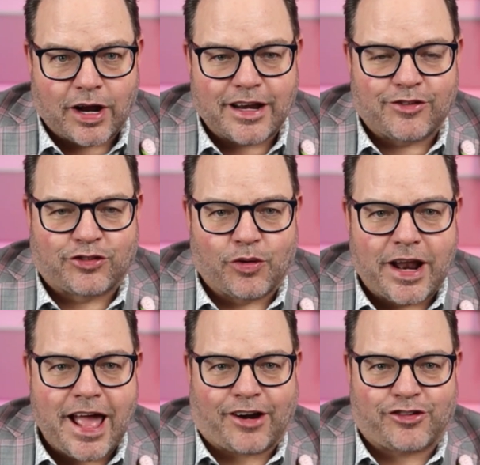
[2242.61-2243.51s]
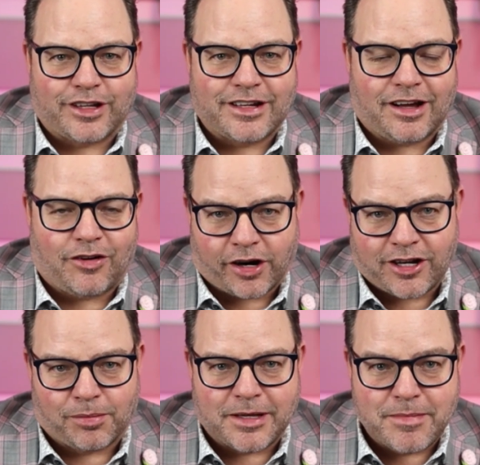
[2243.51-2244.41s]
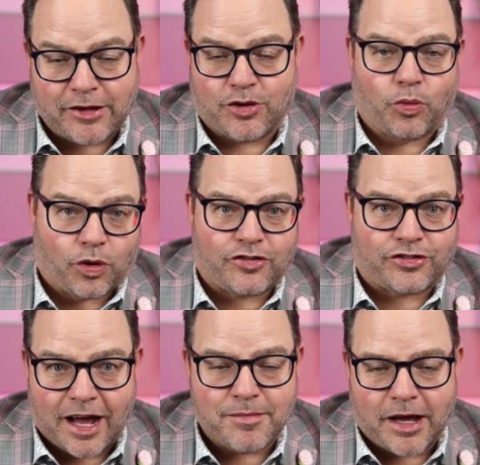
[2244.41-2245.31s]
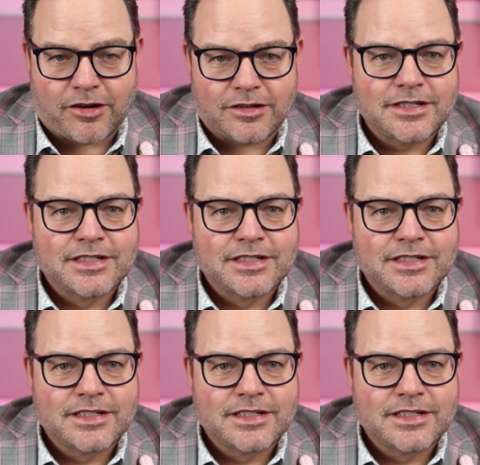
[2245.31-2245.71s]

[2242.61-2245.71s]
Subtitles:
And so it actually arguably makes it worse, not better.